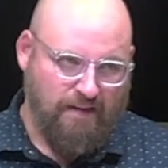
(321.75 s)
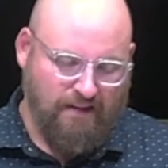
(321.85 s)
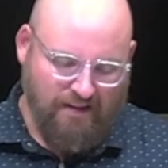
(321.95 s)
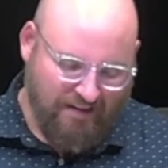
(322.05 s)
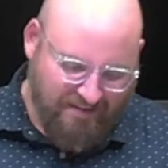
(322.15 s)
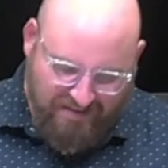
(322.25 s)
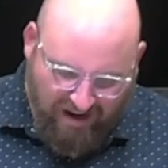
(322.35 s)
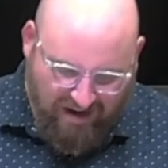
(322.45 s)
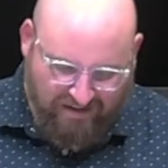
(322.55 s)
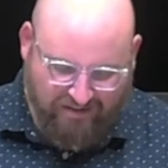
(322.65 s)
It's
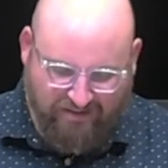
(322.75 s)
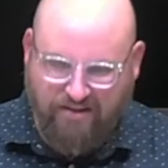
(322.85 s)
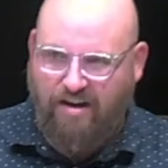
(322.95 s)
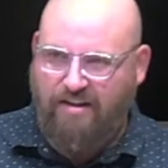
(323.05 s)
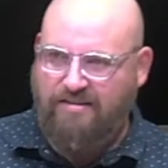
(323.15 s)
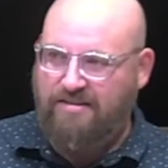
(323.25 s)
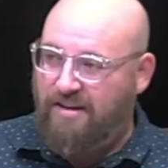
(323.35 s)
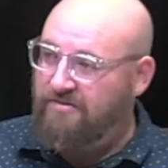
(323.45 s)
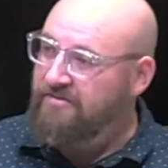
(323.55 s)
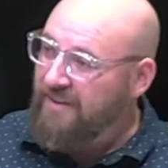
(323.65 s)
not an uncaused
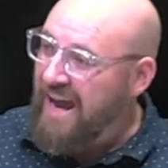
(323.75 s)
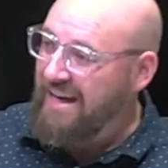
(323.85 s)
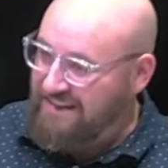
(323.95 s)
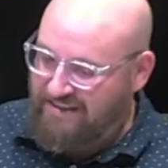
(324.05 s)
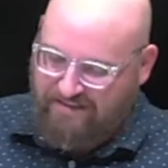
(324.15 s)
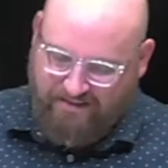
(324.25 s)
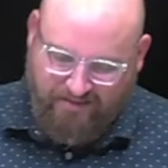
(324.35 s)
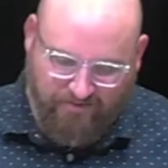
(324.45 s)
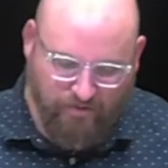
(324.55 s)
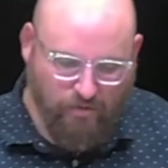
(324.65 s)
effect,
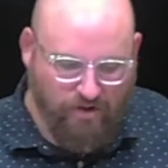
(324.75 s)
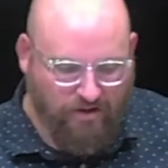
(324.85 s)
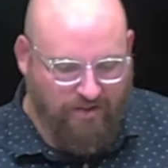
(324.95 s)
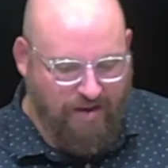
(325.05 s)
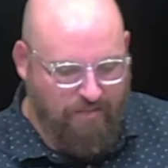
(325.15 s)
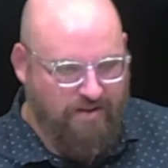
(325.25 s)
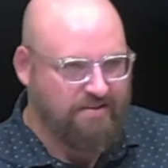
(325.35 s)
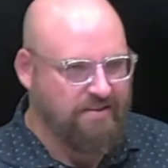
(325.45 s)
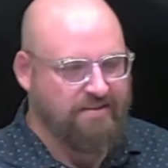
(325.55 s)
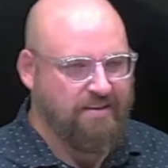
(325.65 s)
if you will, that
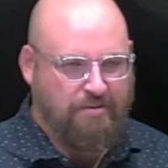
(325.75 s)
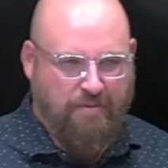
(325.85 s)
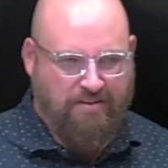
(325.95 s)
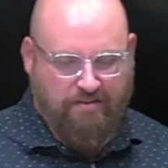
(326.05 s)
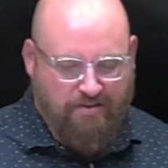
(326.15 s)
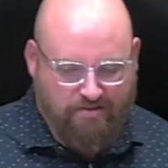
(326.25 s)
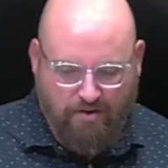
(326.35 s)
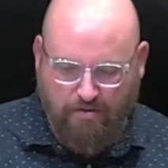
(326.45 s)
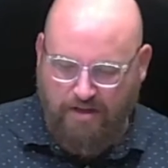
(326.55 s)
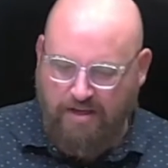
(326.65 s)
must exist, because there is
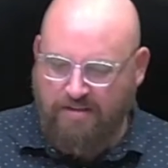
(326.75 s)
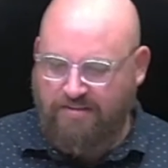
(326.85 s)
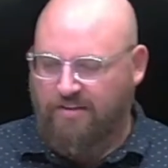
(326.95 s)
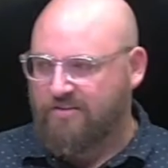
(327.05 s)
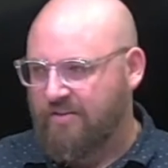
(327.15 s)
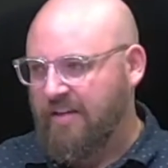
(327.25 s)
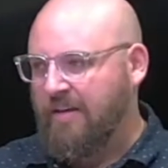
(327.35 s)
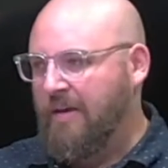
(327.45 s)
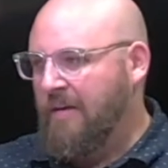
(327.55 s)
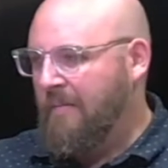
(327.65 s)
no such thing.